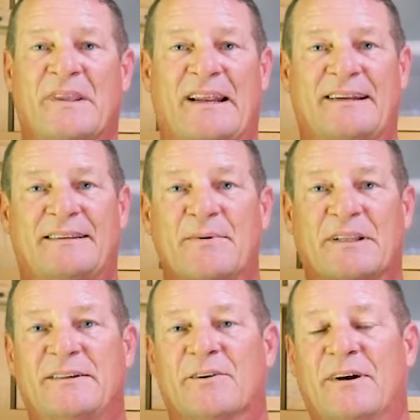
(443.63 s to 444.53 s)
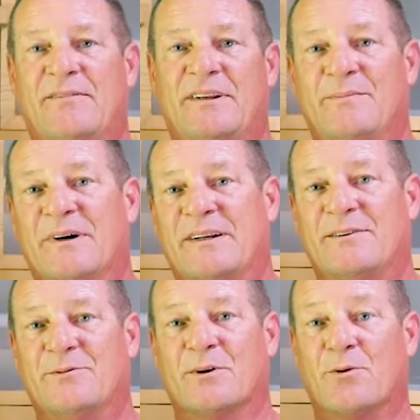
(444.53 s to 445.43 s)
and I typically don't have anybody
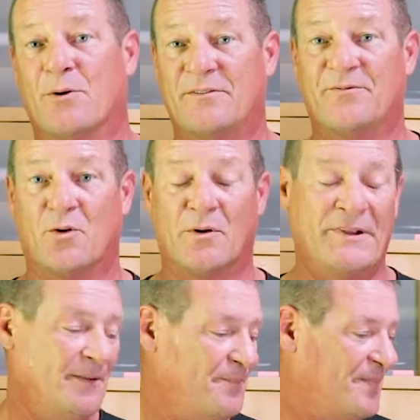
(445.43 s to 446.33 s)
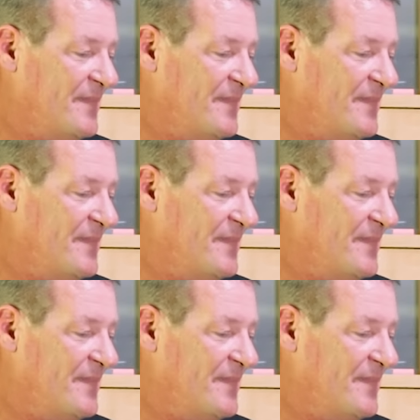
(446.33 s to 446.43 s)
to record for me,